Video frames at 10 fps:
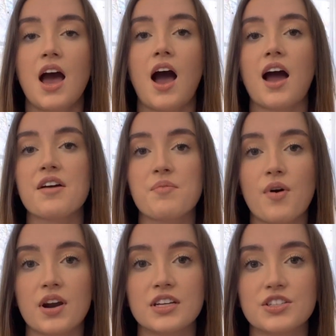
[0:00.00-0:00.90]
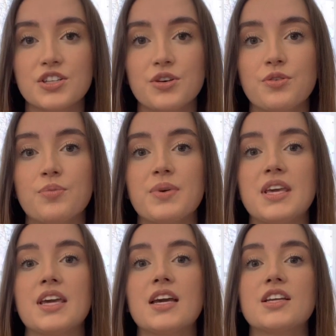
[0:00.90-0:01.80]
I wanted to
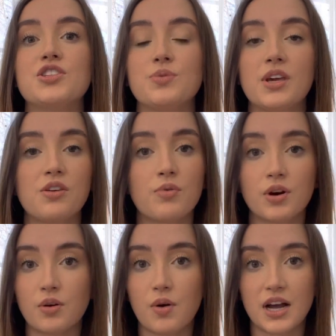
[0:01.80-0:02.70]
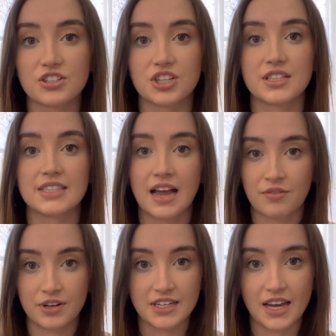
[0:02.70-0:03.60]
be doing UWorld questions
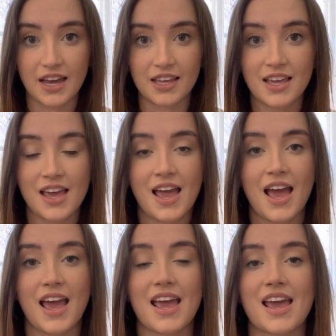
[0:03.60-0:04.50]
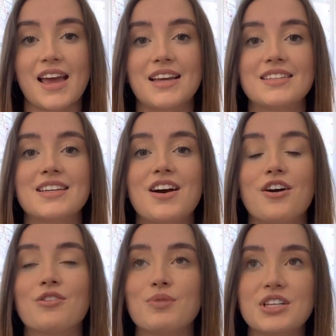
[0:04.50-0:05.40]
every day. And
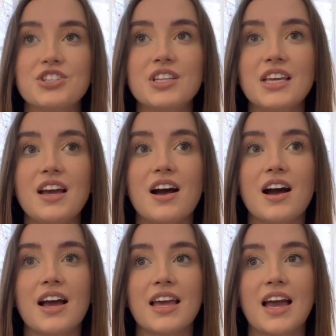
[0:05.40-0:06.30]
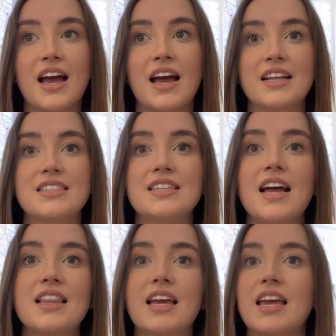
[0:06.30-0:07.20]
originally I had
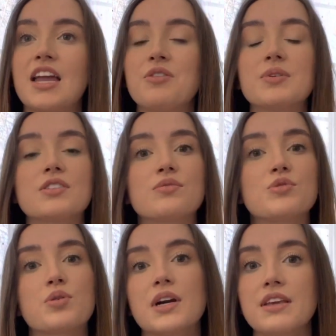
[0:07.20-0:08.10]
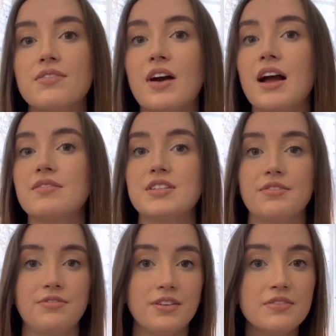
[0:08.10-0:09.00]
set like anywhere from 25 to
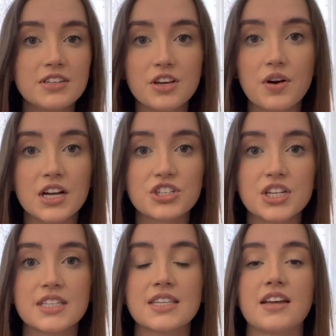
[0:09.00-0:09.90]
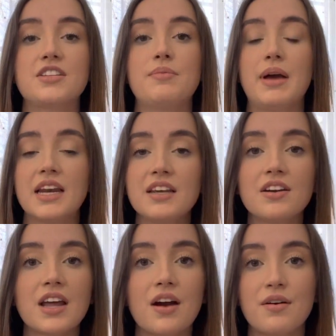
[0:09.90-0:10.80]
50 questions, like depending
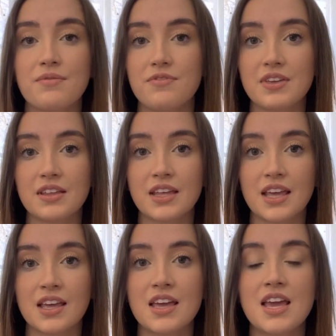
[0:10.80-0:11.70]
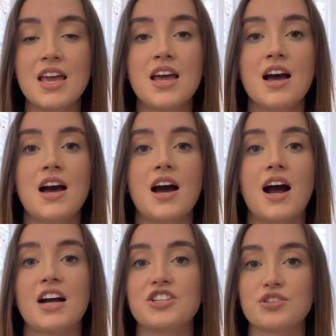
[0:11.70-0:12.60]
on how I'm feeling.
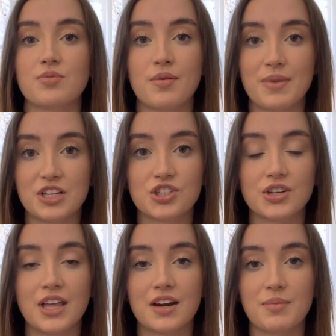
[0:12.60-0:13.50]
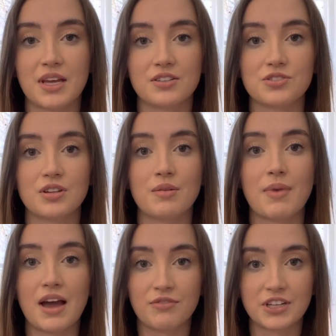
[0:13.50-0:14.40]
I just want to make sure that I'm answering them
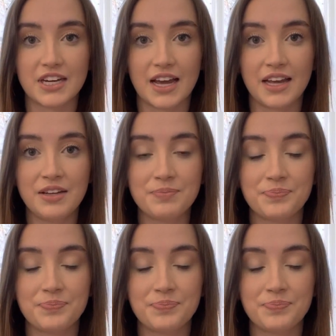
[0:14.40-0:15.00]
every day.